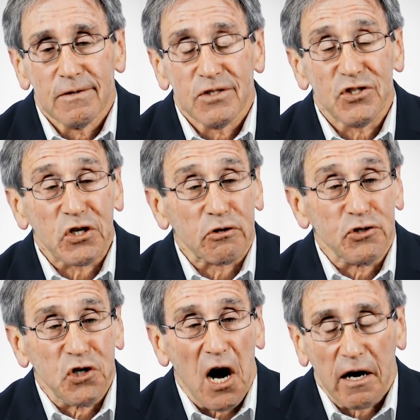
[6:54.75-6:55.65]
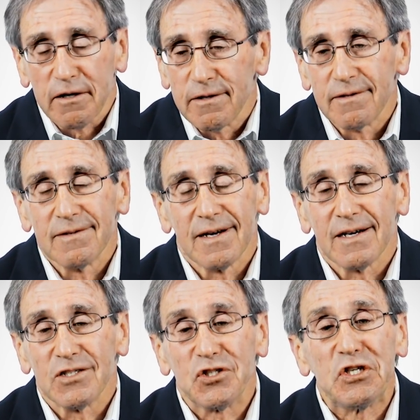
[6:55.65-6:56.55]
sticker shock,
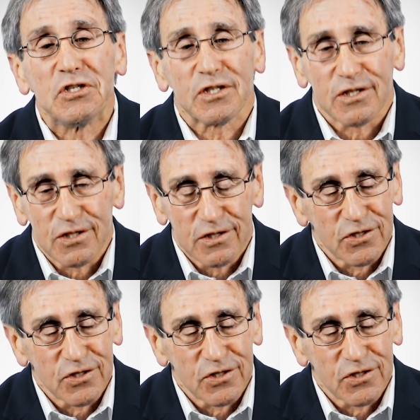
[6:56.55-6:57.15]
Jesus